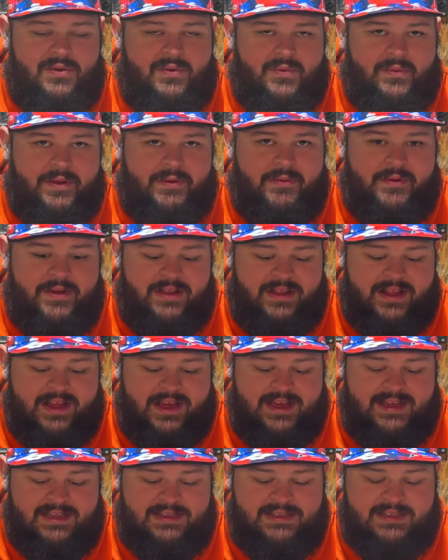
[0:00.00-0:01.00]
we
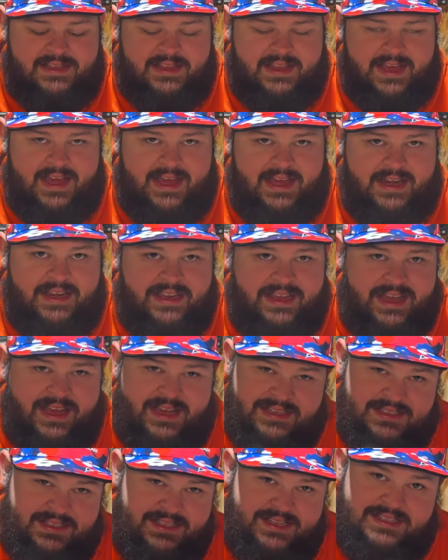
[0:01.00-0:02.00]
realized that
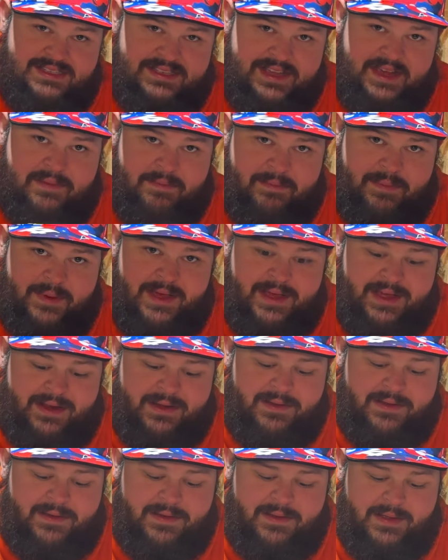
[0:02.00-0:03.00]
yes, these get
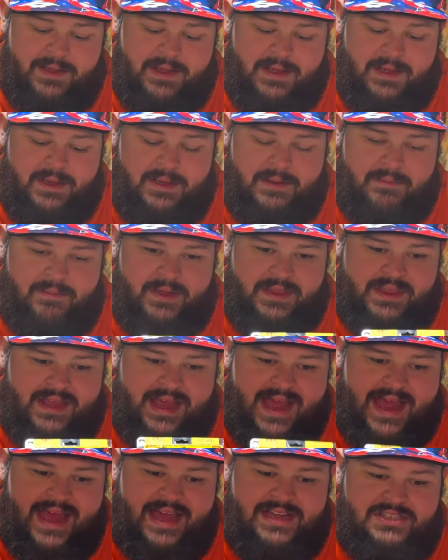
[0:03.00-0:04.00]
bit, but
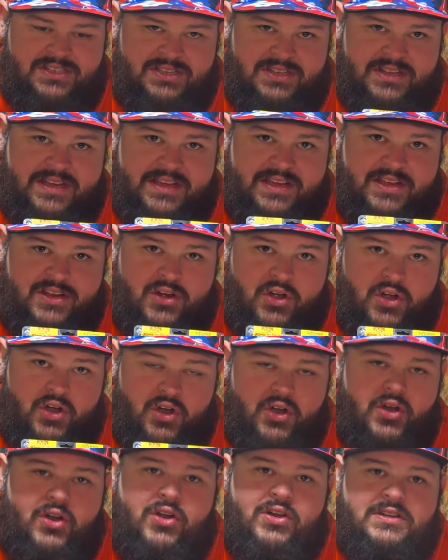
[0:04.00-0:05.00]
they actually
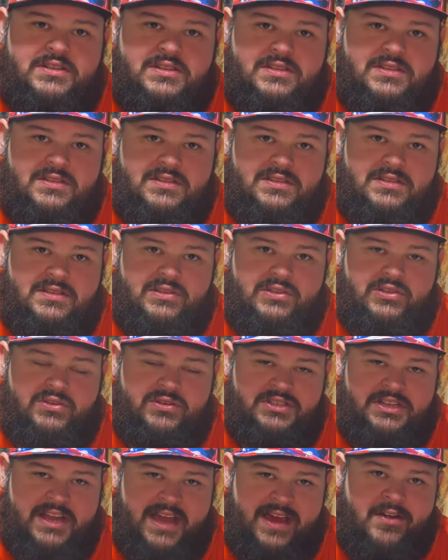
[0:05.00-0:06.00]
hurt
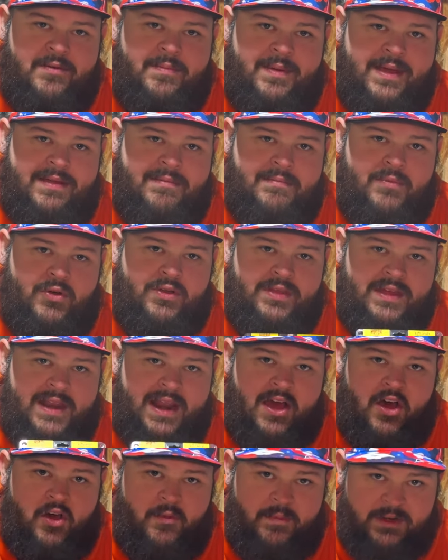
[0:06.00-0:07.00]
your chatterbait more than
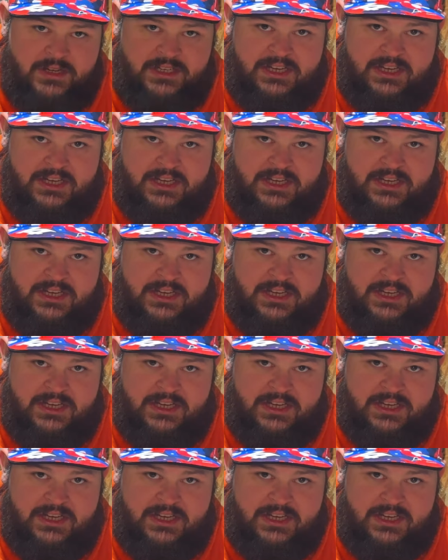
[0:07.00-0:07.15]
help your